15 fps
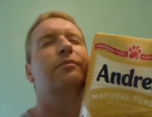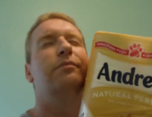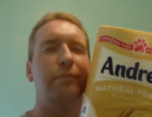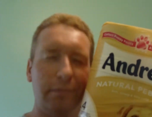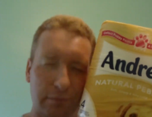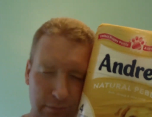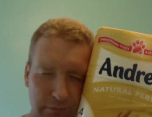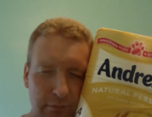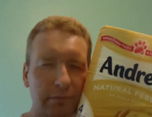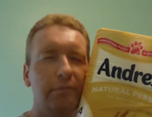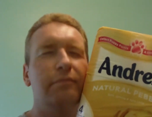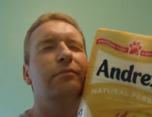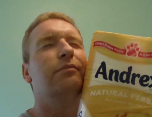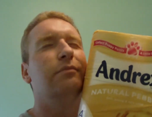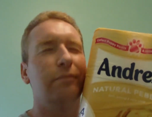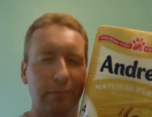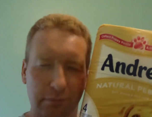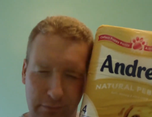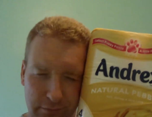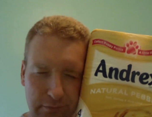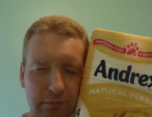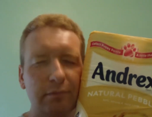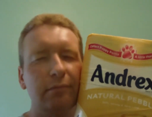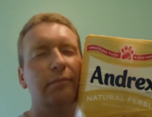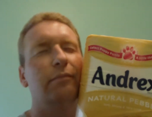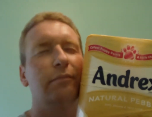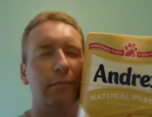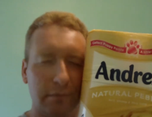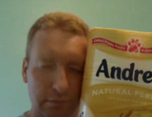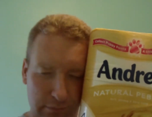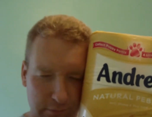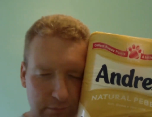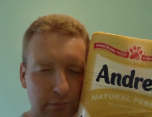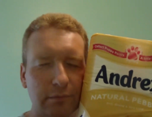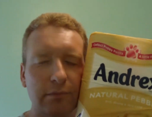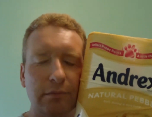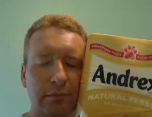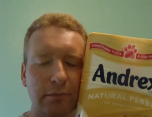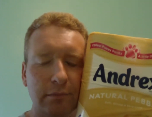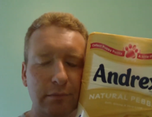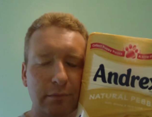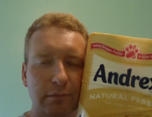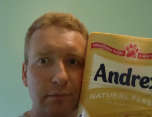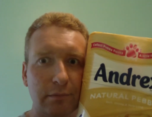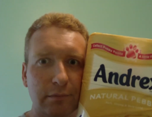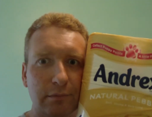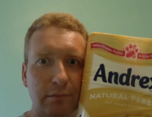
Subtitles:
[no speech]